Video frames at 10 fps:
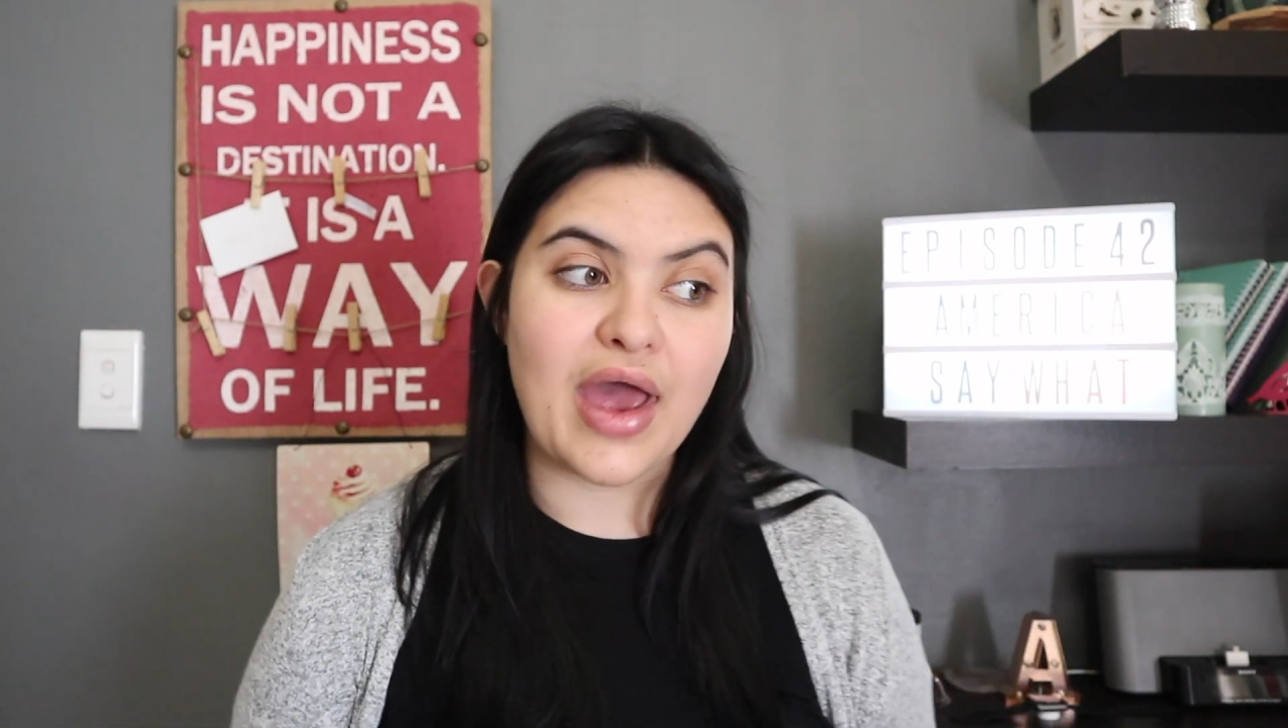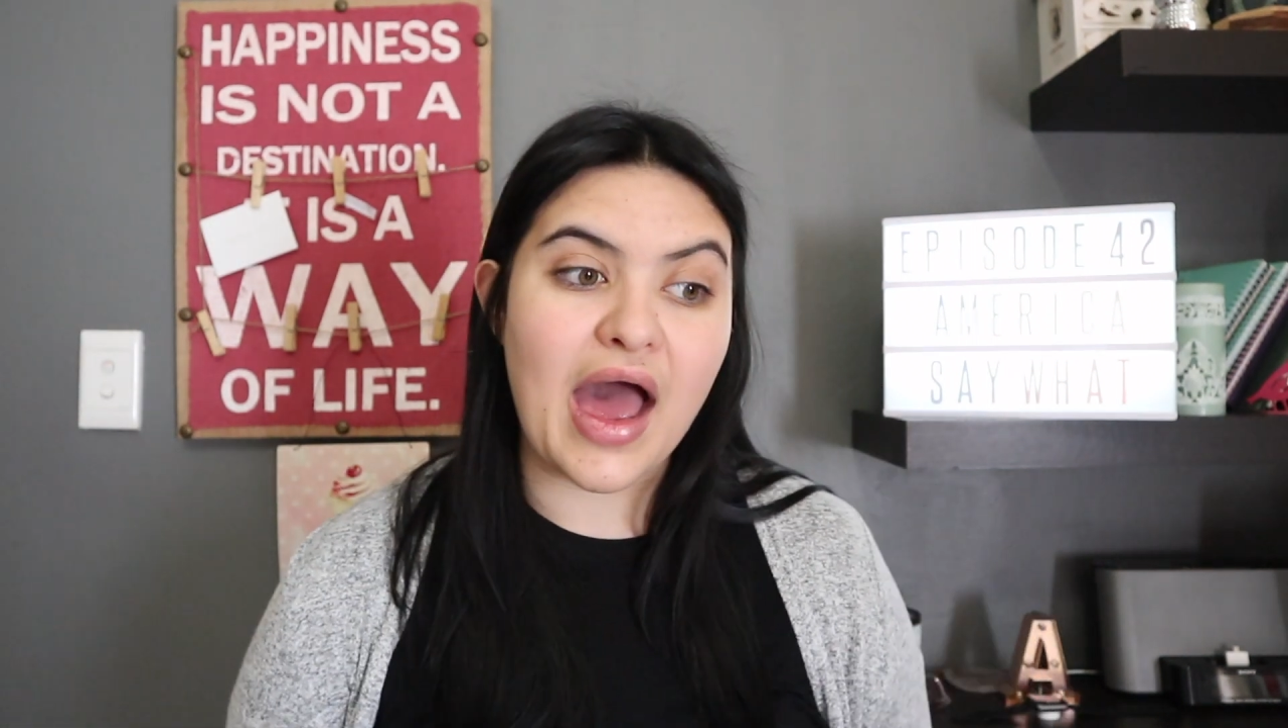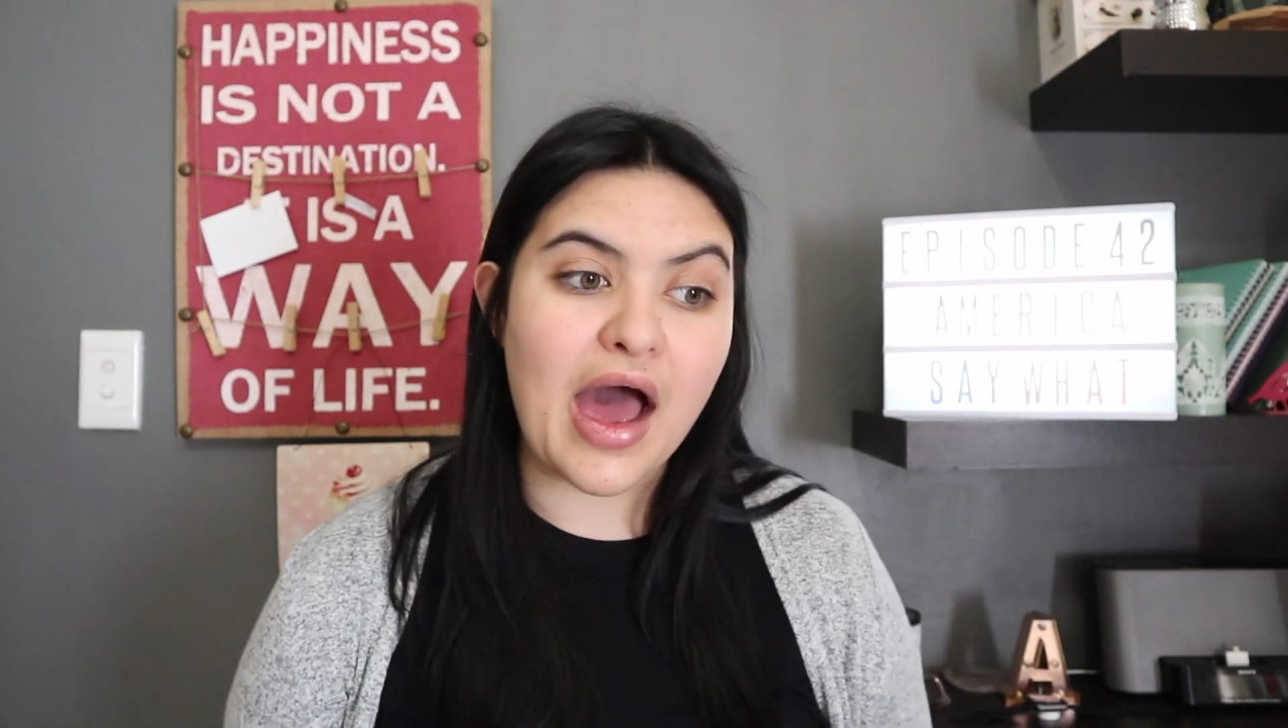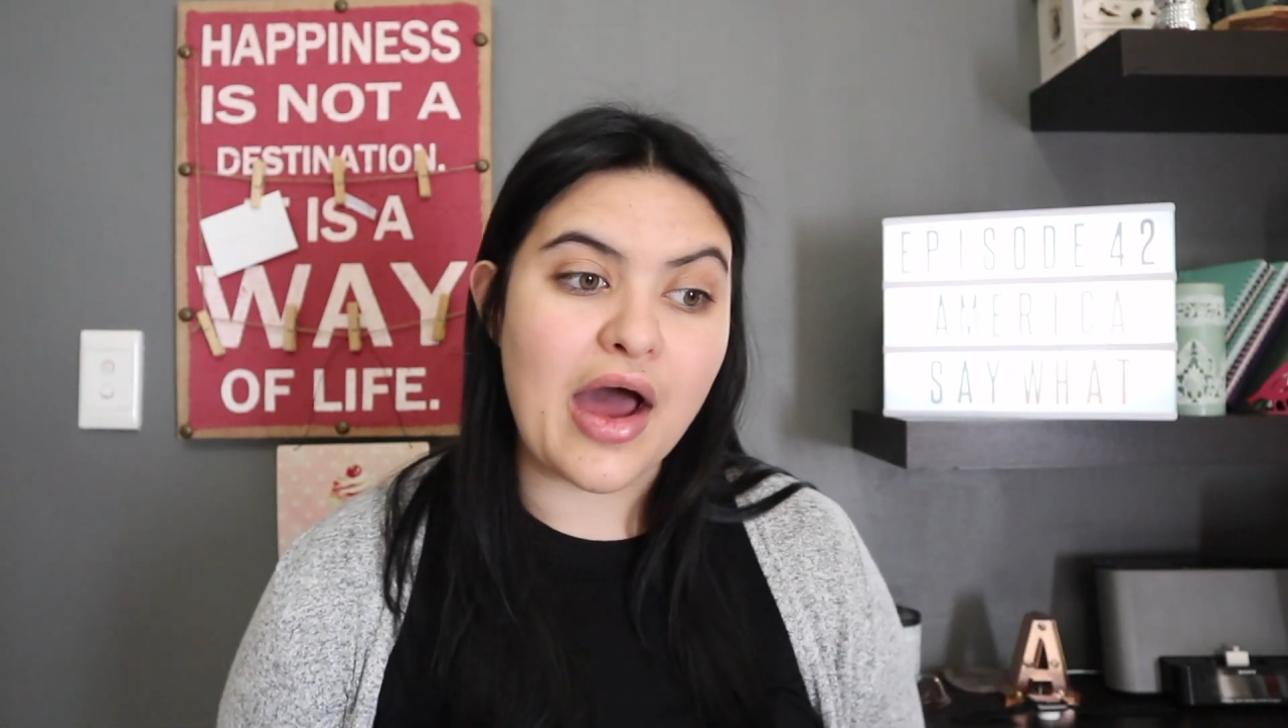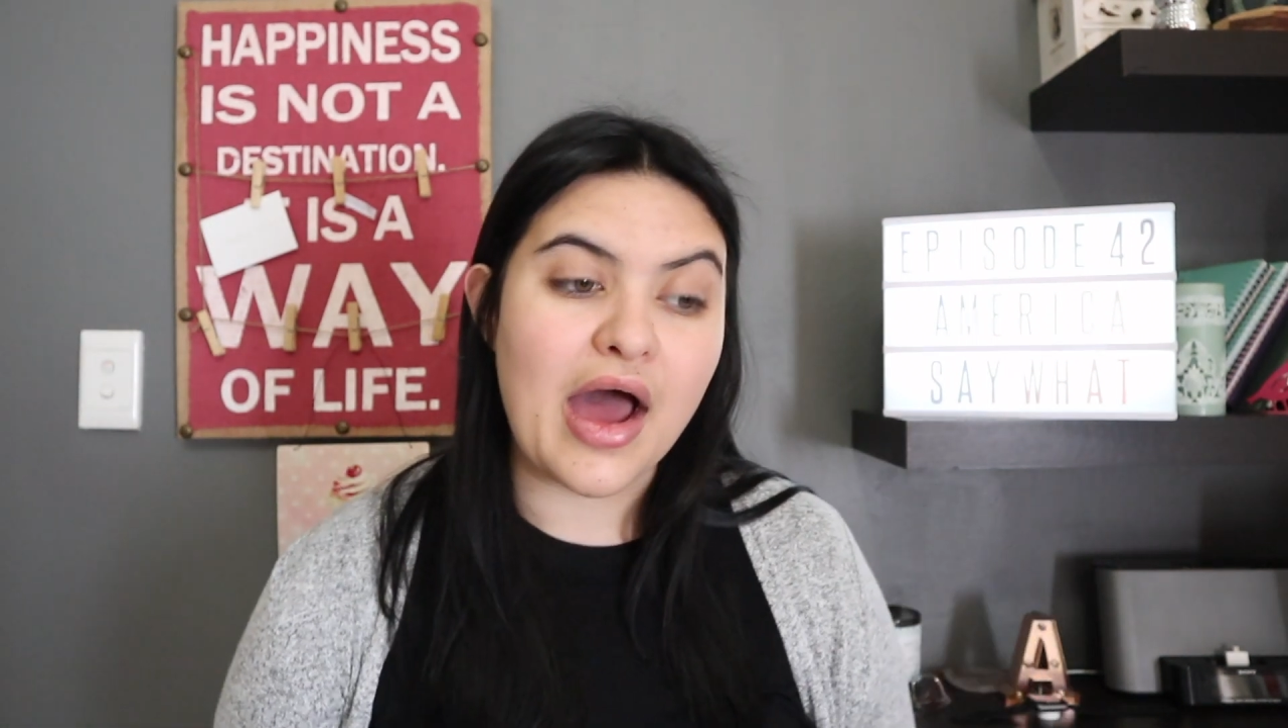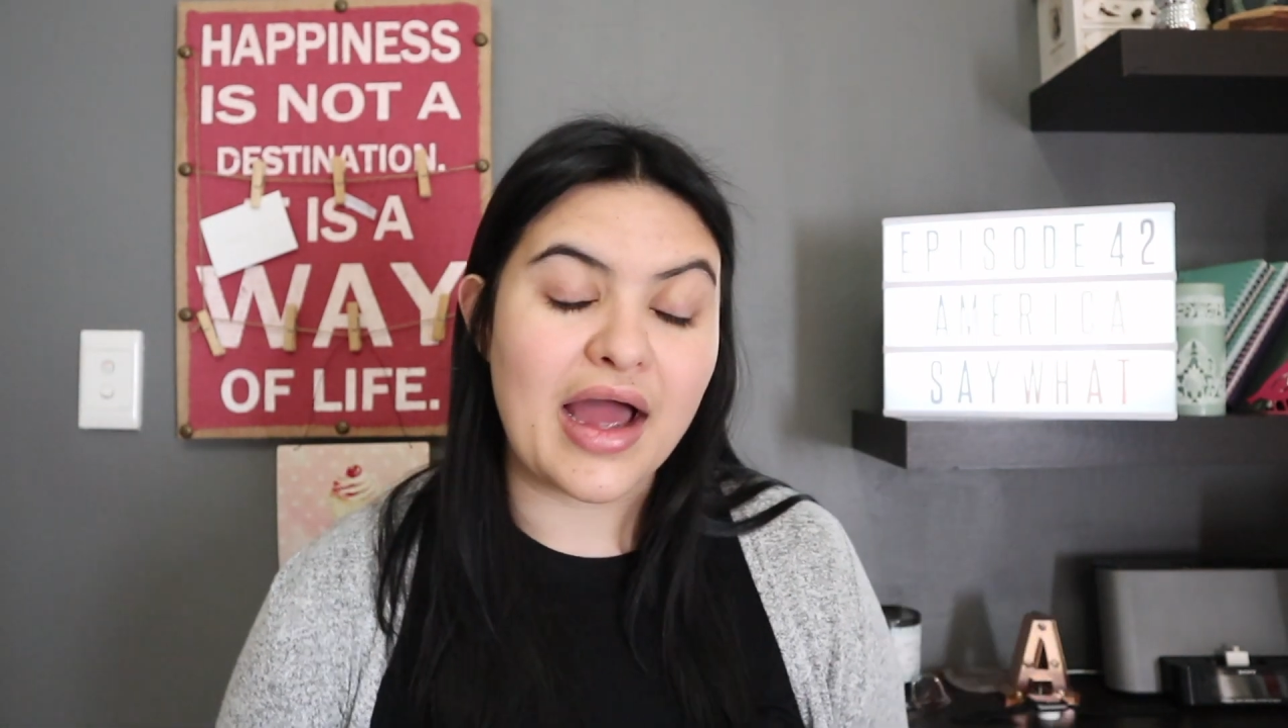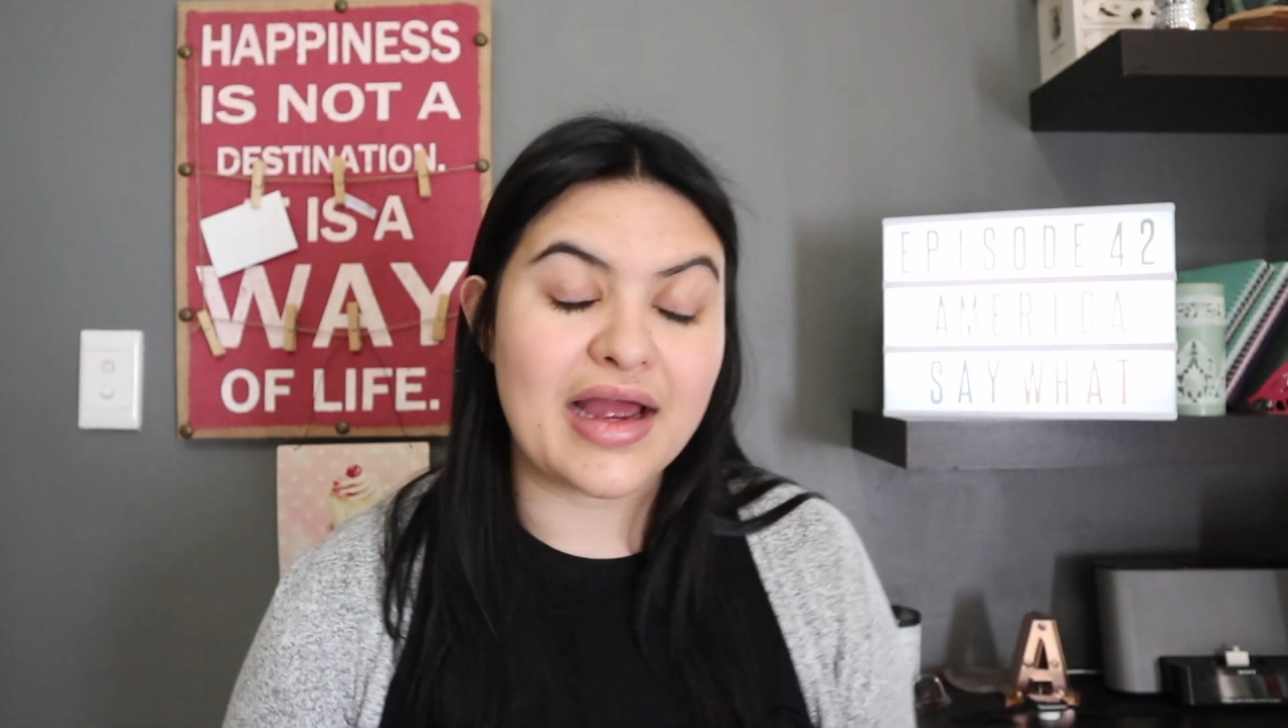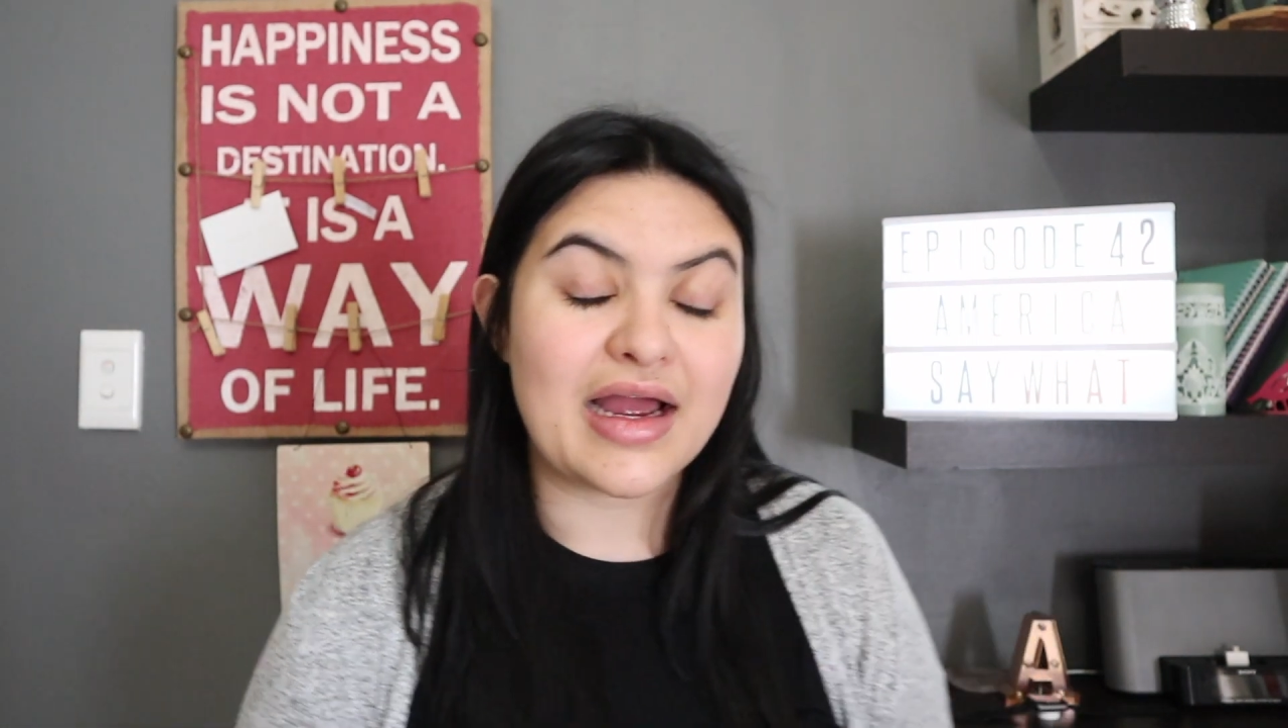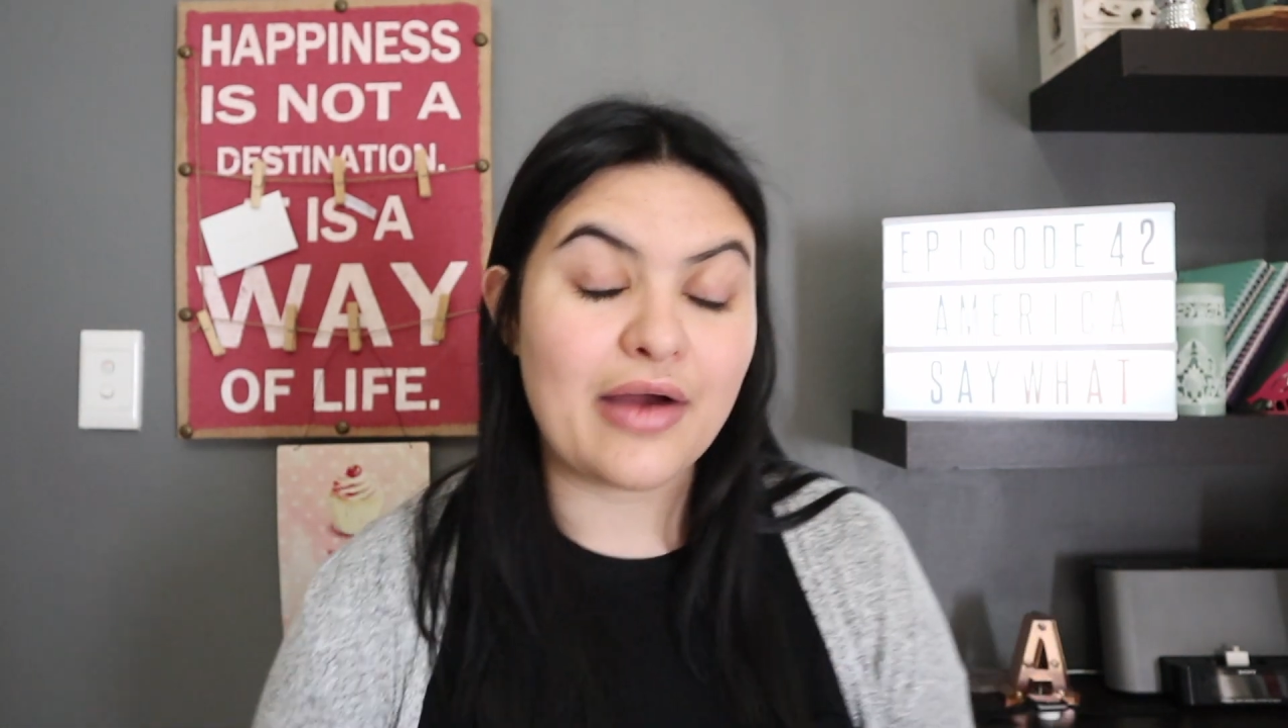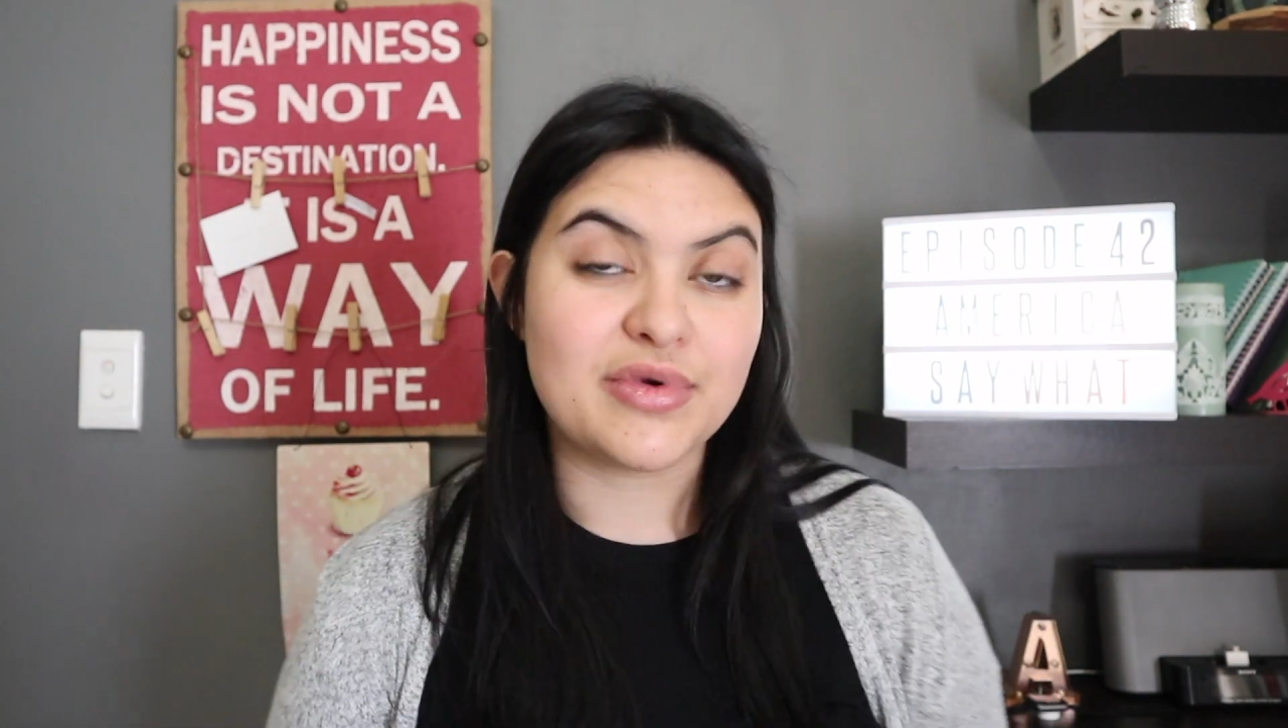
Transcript: I